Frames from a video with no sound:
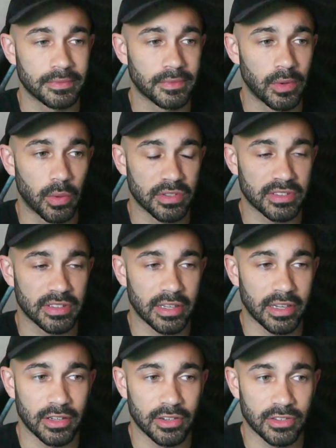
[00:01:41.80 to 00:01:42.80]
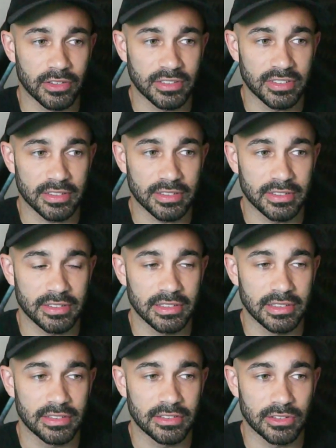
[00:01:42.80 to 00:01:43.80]
we'll say
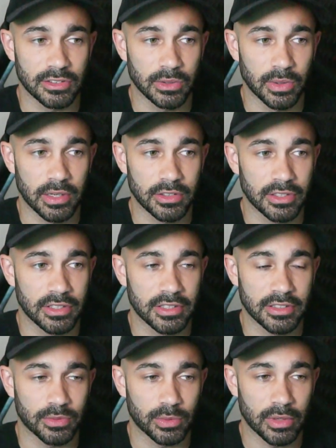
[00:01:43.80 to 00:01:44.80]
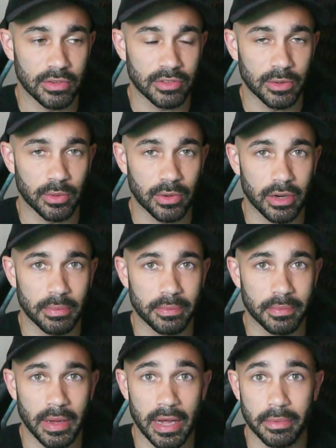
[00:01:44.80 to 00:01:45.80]
160 to 200 is roughly where
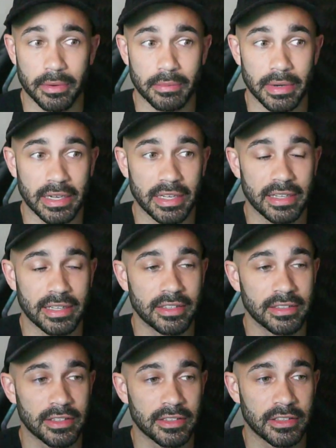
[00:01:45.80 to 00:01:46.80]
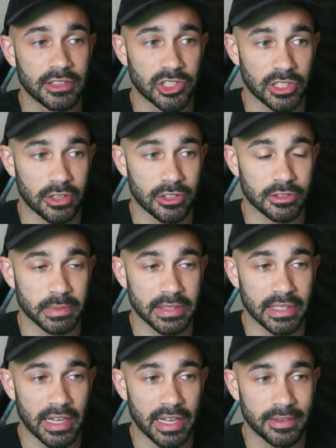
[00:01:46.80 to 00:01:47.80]
I put my shutter speed
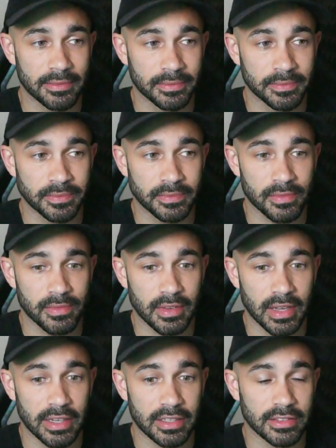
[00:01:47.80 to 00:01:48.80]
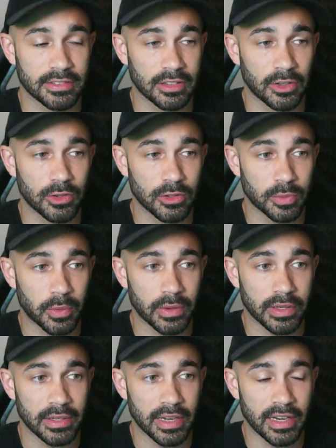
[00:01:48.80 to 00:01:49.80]
at its lowest
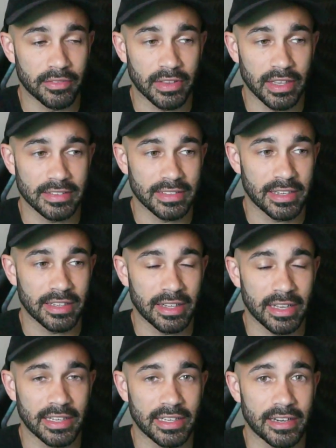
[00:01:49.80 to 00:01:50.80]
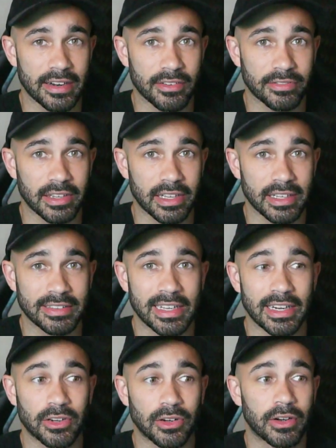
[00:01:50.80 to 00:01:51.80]
point, and if that's not letting in enough light, then
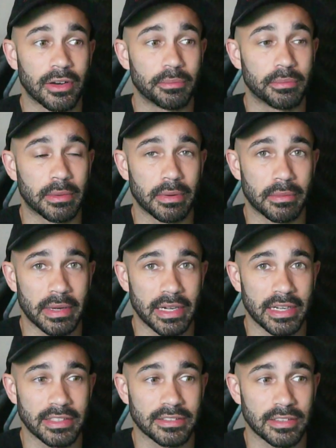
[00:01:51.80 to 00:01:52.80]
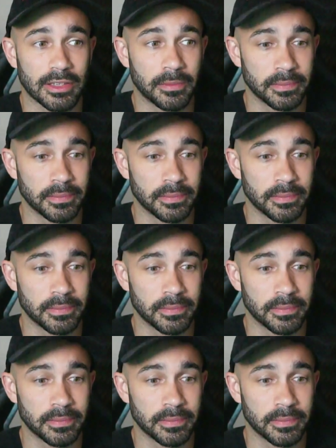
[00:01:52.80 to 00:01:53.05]
I'll go ahead and bump up my ISO.